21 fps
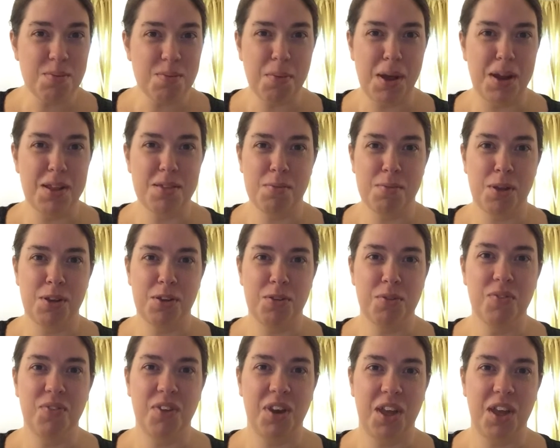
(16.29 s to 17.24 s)
might as well do
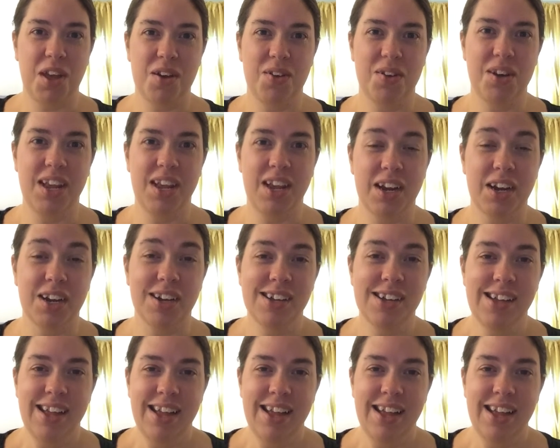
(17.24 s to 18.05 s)
a video in here.